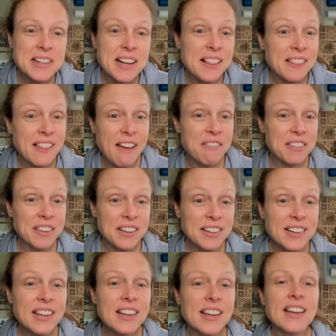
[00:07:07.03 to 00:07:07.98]

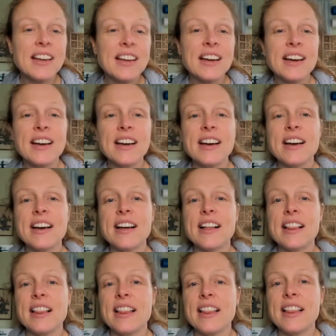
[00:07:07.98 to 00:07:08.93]
11,
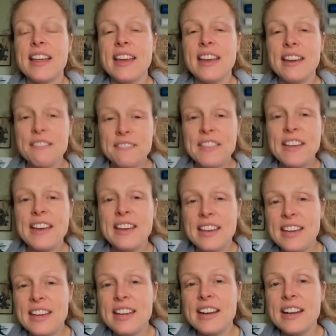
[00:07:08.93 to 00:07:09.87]
if they
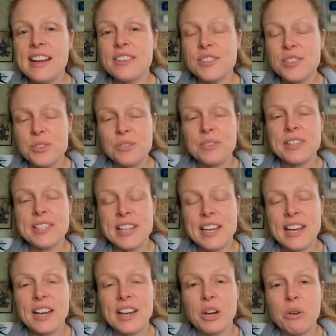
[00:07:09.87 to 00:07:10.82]
eat as soon as
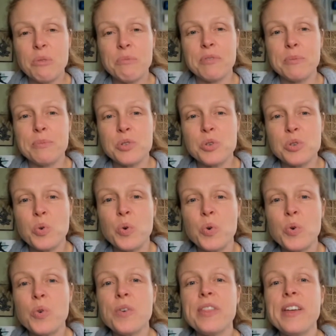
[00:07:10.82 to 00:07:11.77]
they get home from
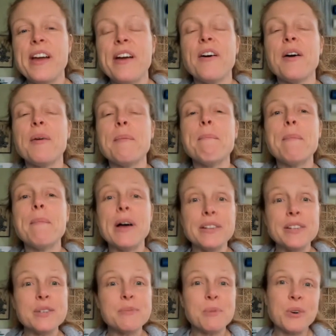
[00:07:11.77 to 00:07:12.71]
school, they are
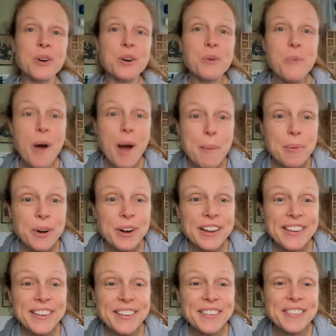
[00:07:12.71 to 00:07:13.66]
much more
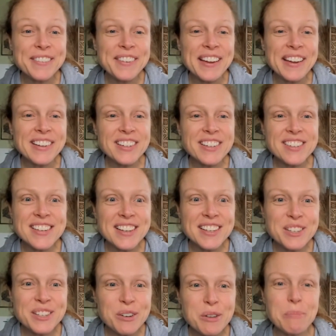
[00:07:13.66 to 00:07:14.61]
cooperative and just
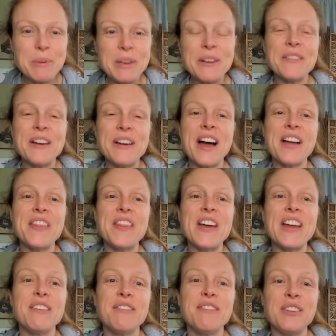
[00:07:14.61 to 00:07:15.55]
nicer to be around
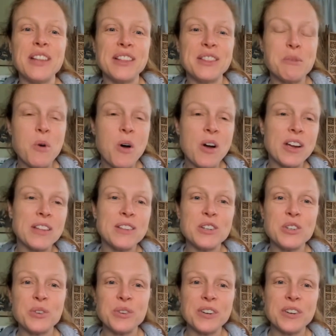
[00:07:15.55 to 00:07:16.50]
than if you let them walk in
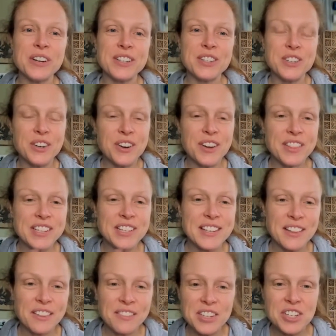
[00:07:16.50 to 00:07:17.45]
the door and turn on the
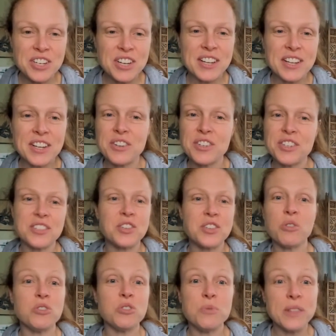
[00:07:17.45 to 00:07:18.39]
television or just
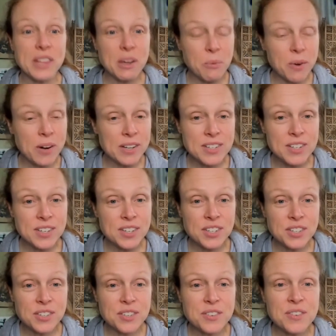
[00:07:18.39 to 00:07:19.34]
go do what they wanted to
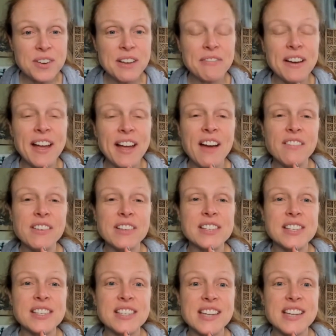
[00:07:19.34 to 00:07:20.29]
do. If I have a
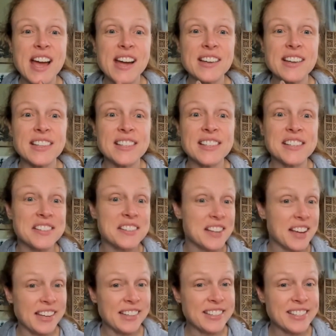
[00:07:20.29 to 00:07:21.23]
snack that's
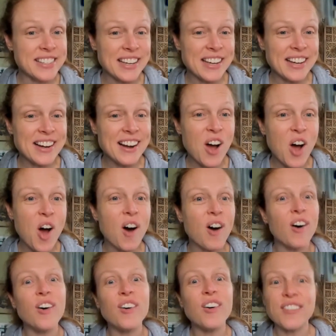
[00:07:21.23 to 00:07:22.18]
enticing
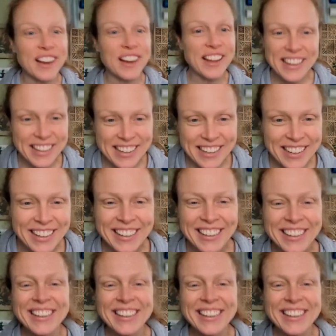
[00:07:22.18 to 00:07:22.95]
already